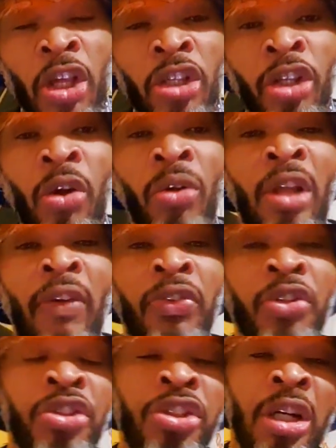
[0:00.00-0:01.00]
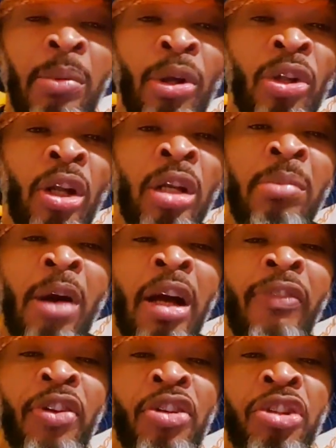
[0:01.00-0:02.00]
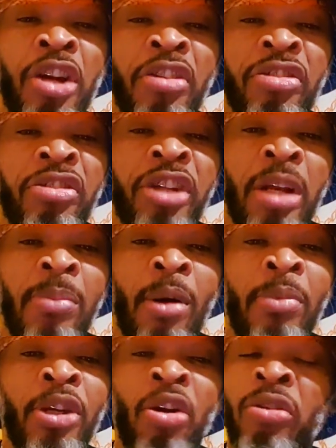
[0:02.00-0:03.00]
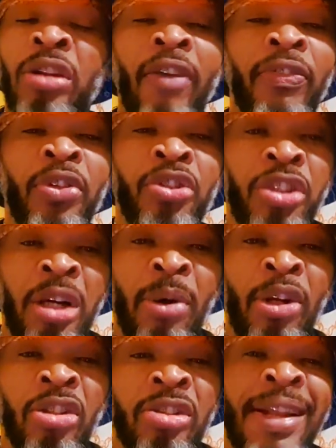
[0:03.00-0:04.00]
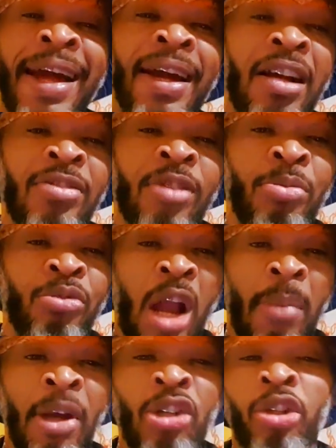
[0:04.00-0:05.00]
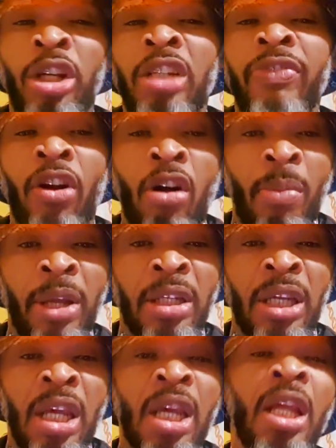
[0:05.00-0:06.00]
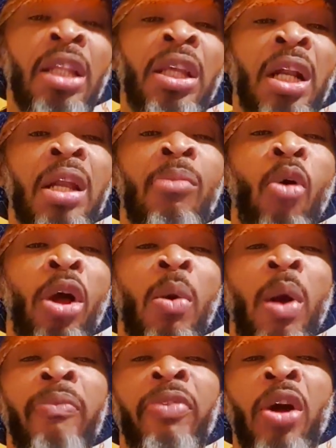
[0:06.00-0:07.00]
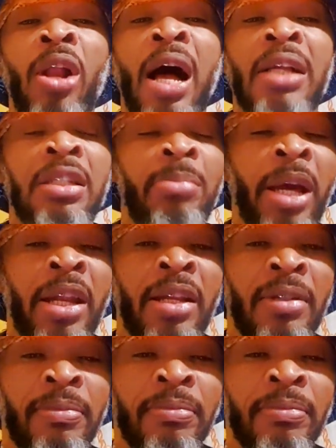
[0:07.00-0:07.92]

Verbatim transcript: You don't have to share, but not no matter if you share still, but you don't have to share, but just like and subscribe. Make sure you leave a comment. Tell the boy you are him for go last him head.